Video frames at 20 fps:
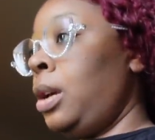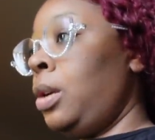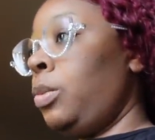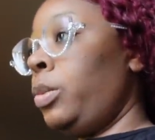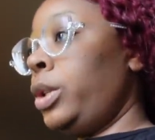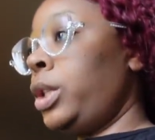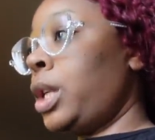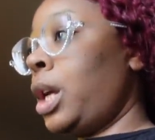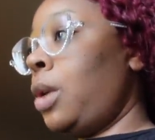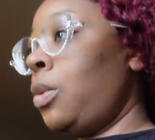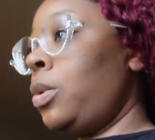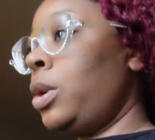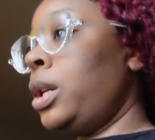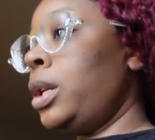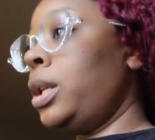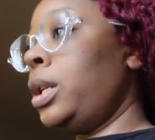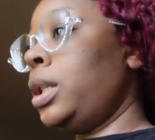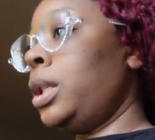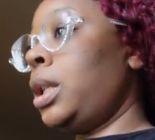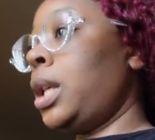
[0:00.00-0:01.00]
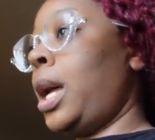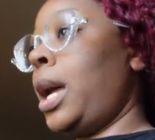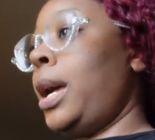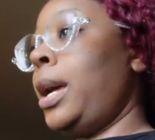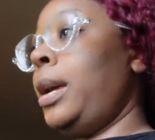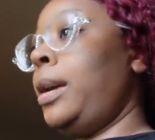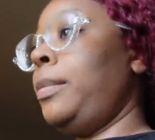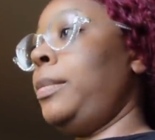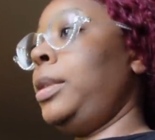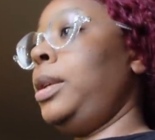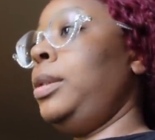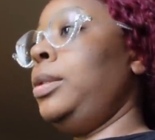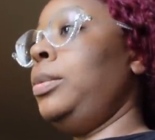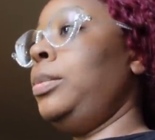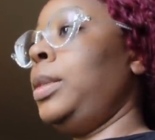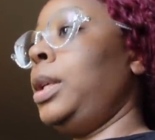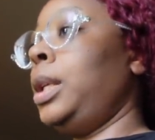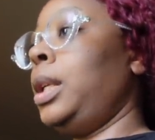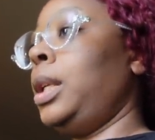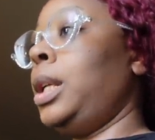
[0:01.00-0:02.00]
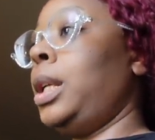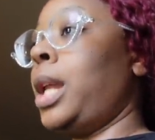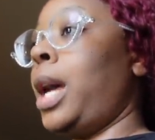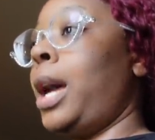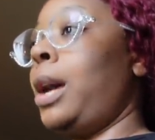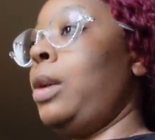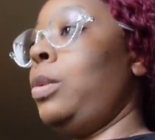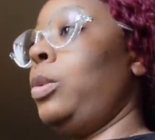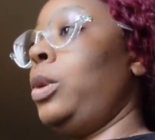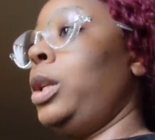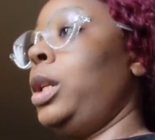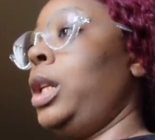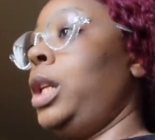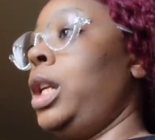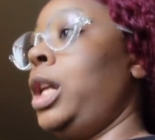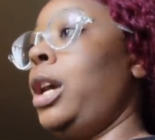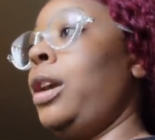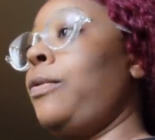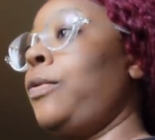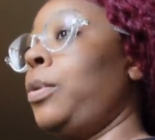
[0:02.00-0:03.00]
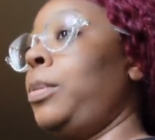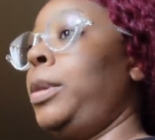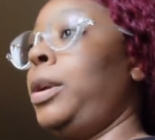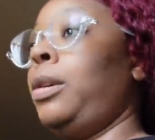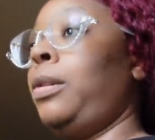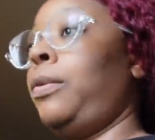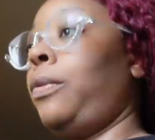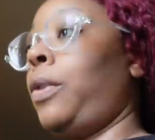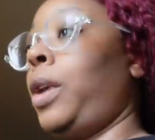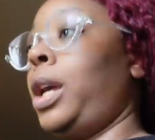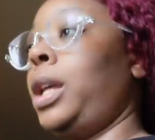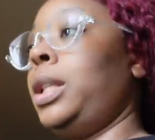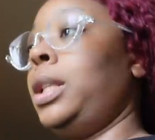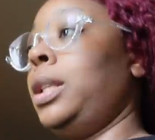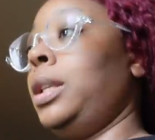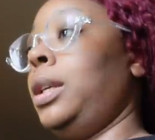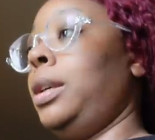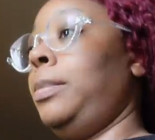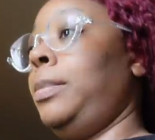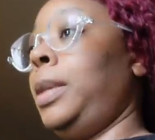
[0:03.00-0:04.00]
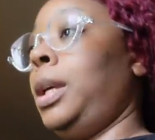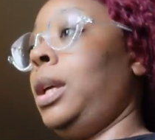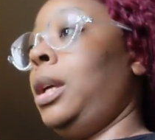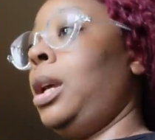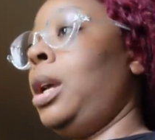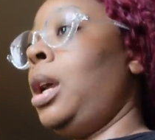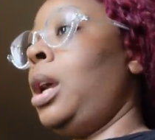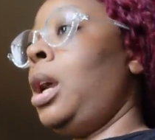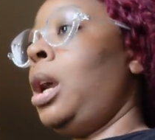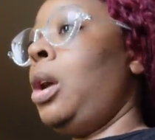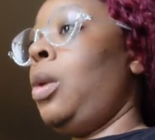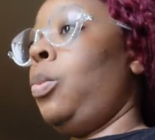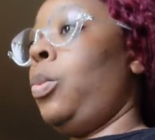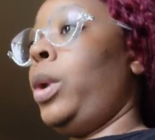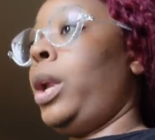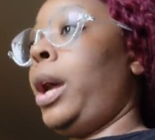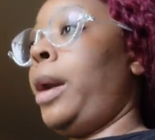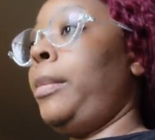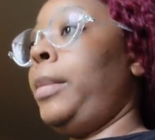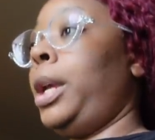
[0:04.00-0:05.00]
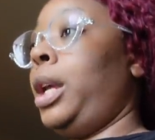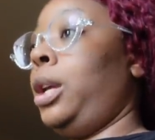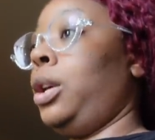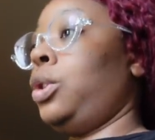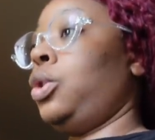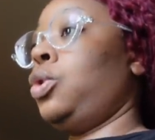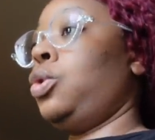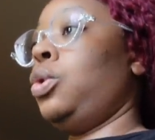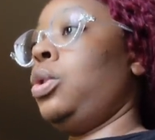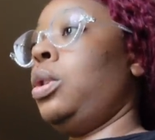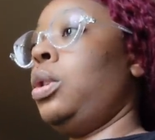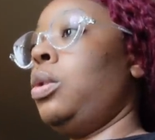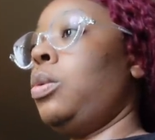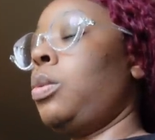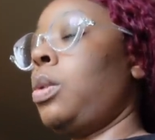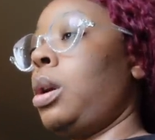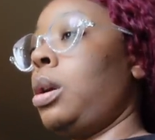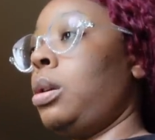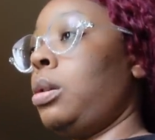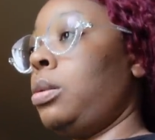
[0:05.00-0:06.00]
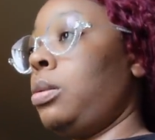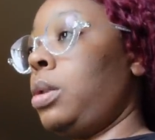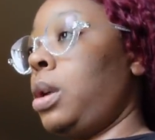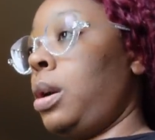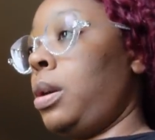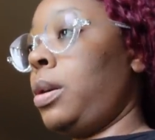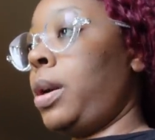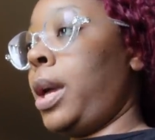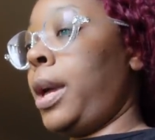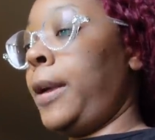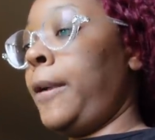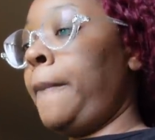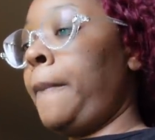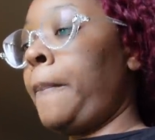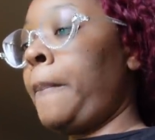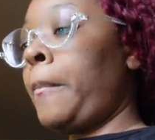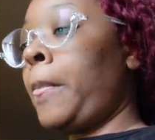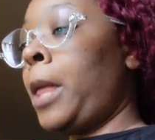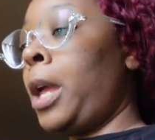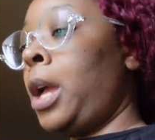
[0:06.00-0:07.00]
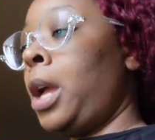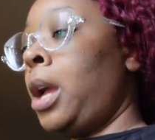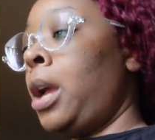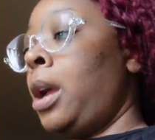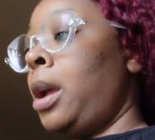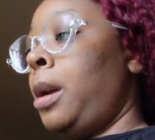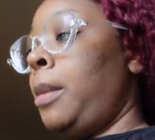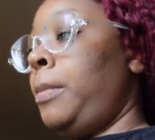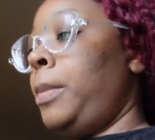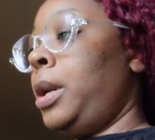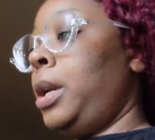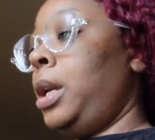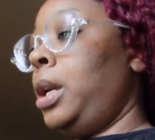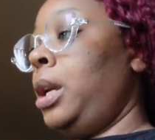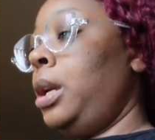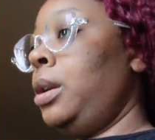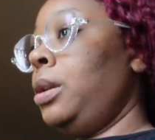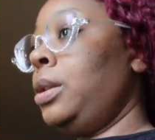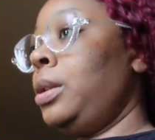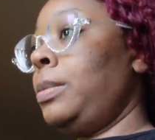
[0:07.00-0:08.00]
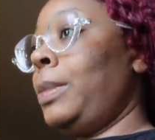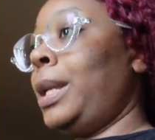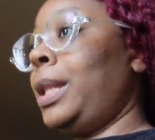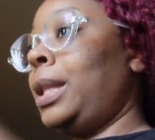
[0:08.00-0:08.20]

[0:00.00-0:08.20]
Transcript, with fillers: which I was. I am human and I would never be afraid to admit when I'm extra or wrong, okay? But here's my